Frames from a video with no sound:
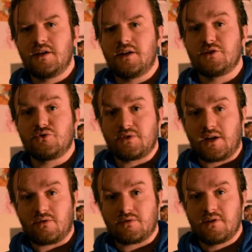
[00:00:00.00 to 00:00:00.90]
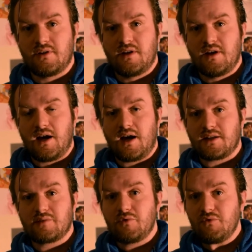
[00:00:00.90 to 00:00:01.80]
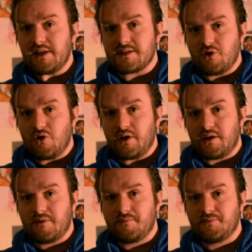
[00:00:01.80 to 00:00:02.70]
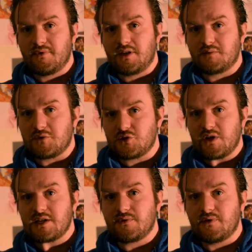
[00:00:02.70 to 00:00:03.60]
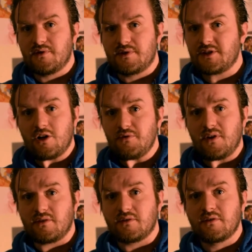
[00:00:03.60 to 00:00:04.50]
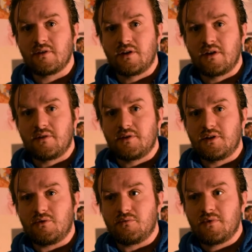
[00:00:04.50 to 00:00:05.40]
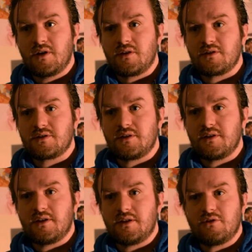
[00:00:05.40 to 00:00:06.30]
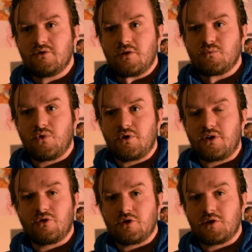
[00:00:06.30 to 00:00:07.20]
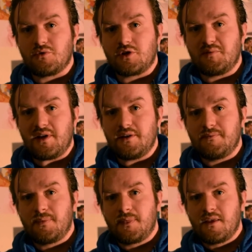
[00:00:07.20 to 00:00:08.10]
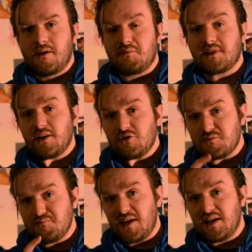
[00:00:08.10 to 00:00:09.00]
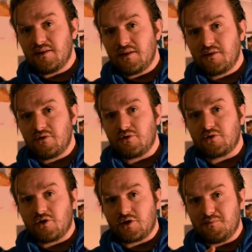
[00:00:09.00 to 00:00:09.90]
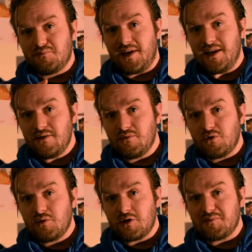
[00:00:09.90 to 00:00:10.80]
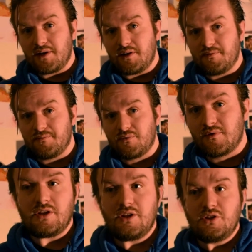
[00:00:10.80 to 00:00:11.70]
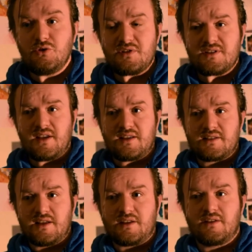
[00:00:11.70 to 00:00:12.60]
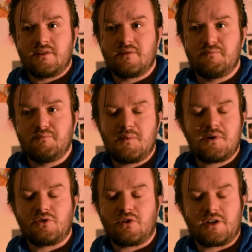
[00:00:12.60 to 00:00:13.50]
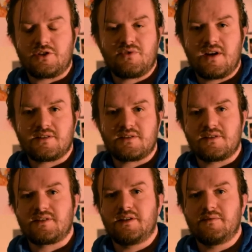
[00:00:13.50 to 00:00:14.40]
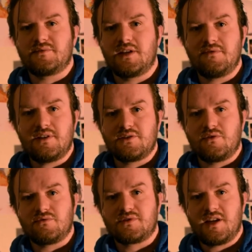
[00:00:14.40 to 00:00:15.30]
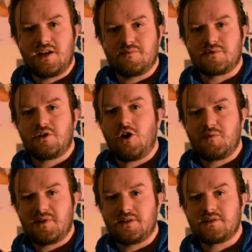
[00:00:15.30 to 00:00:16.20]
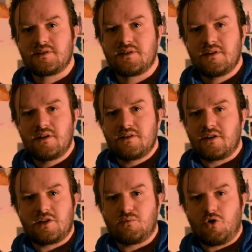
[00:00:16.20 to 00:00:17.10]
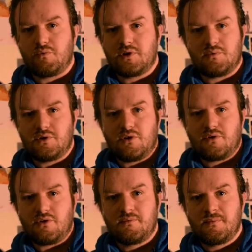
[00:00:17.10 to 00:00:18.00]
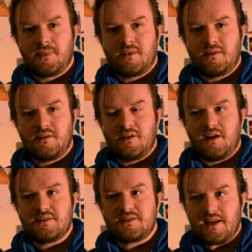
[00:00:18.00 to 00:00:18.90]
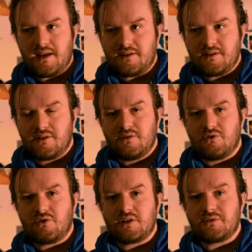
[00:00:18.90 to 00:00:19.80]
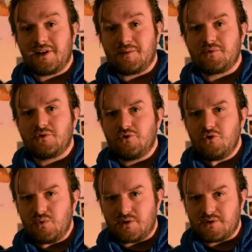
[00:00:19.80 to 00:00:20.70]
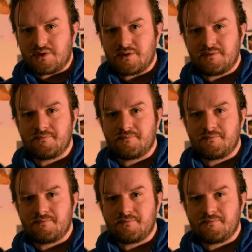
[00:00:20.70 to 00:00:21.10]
into an adult. And it can be really scary. It can be stressful. It's terrifying. You know, because you're not where you thought you were going to be. But that doesn't mean you're not going to be where you want to be. You'll notice things like maybe you're not interested in the same TV shows, games, hobbies that you were when you were younger. Instead, you're going to develop new ones.